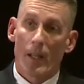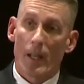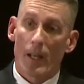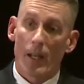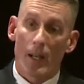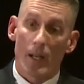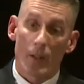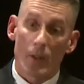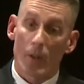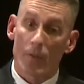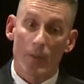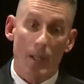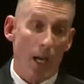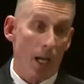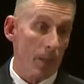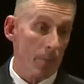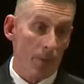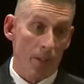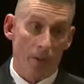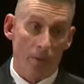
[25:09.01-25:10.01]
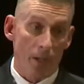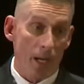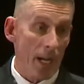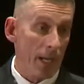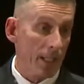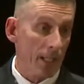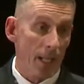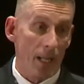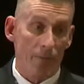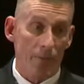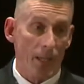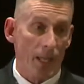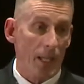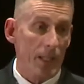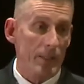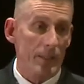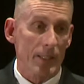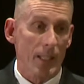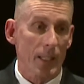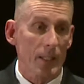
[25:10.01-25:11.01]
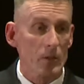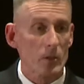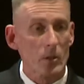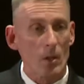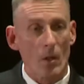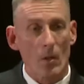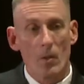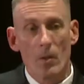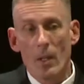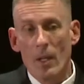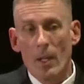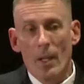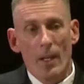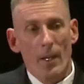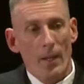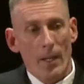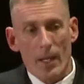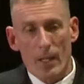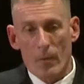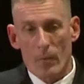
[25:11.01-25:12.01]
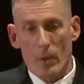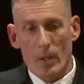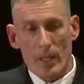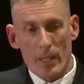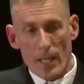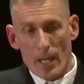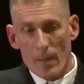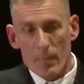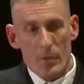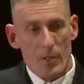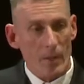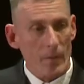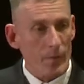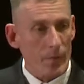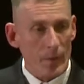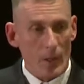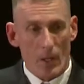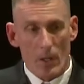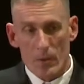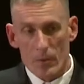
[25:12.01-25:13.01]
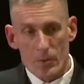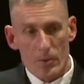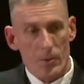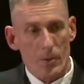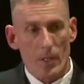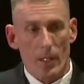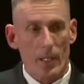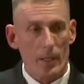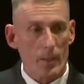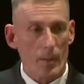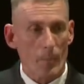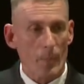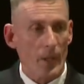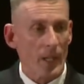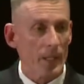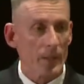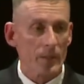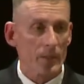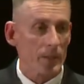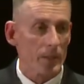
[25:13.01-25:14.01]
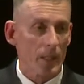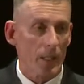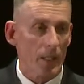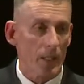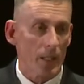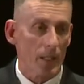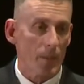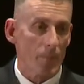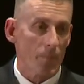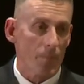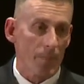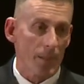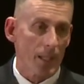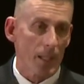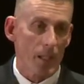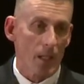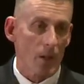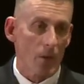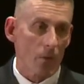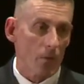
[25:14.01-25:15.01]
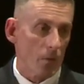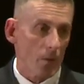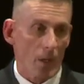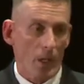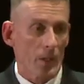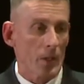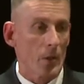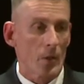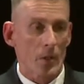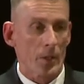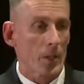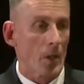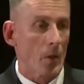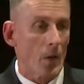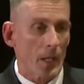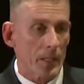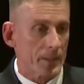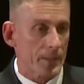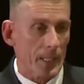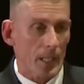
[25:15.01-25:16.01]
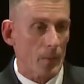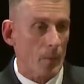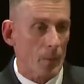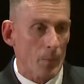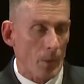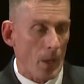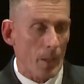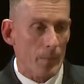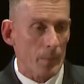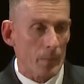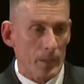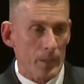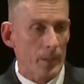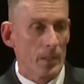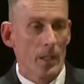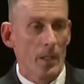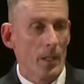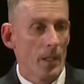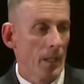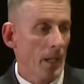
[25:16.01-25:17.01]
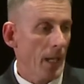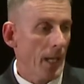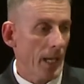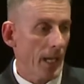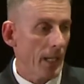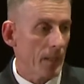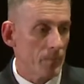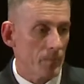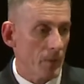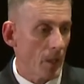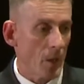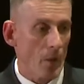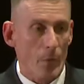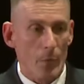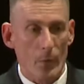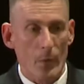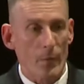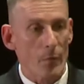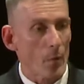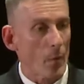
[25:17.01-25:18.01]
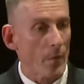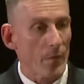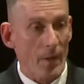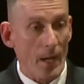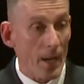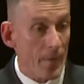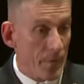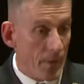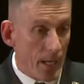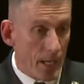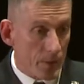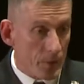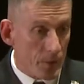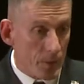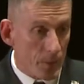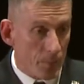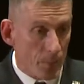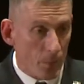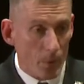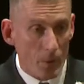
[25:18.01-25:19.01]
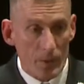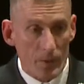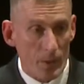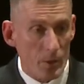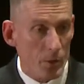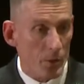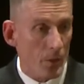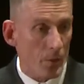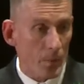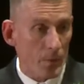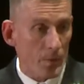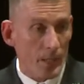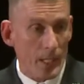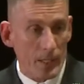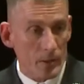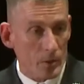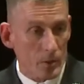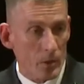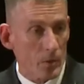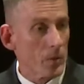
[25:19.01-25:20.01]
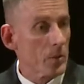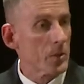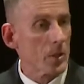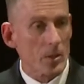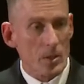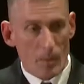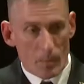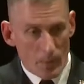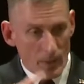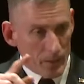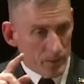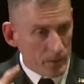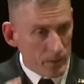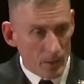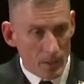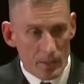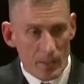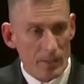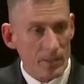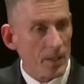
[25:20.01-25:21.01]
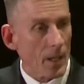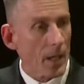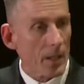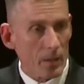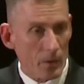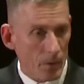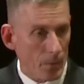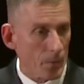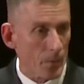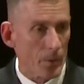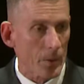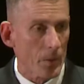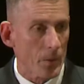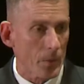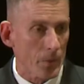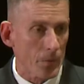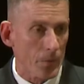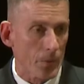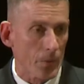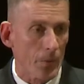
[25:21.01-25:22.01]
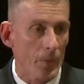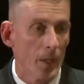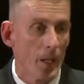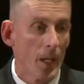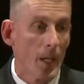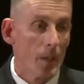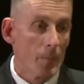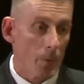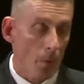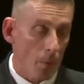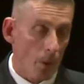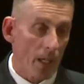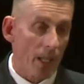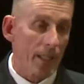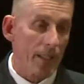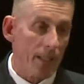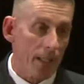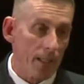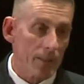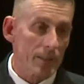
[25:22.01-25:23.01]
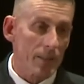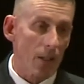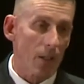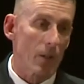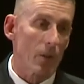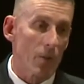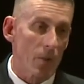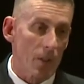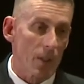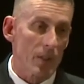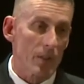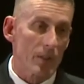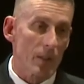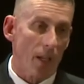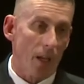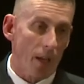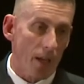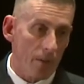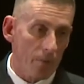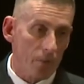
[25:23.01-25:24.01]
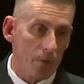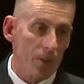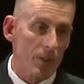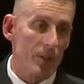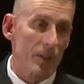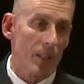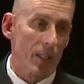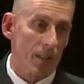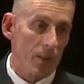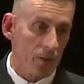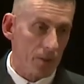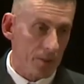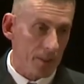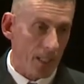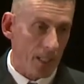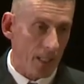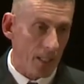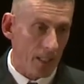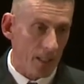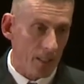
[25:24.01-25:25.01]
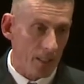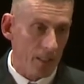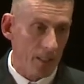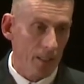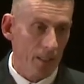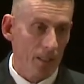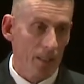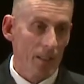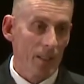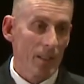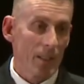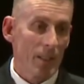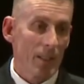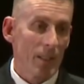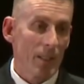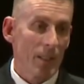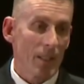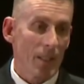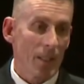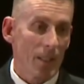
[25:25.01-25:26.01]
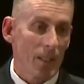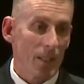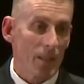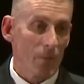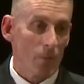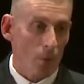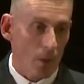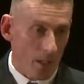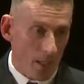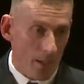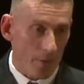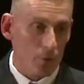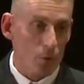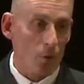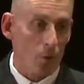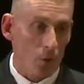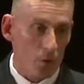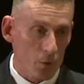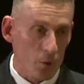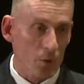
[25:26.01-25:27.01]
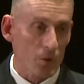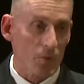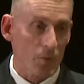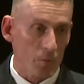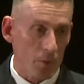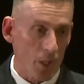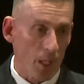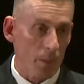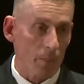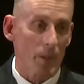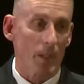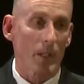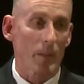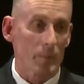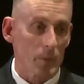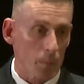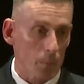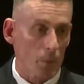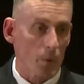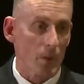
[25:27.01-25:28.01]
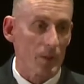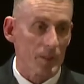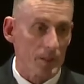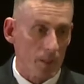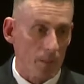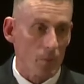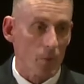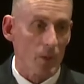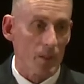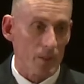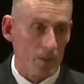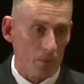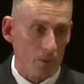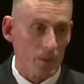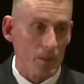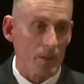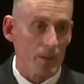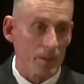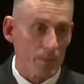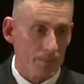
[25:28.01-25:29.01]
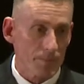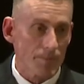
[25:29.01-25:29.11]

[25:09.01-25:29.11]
Uh, you've got them in Iraq and Afghanistan. So it really ebbs and flows. It depends. Um, you know, a year ago, I'd say we probably had you know three, four, five thousand deployed. This year we got two. It just depends on the cycle that we're going through. But what I can tell you is every single day we have soldiers from JBLM deployed somewhere in the world.